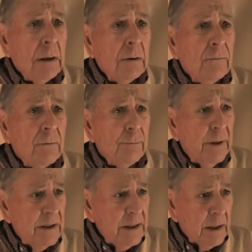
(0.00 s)
for
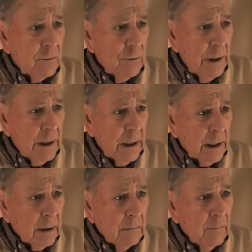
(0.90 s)
basic
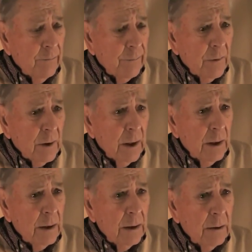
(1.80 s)
training,
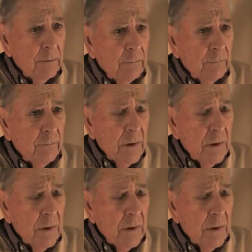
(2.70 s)
and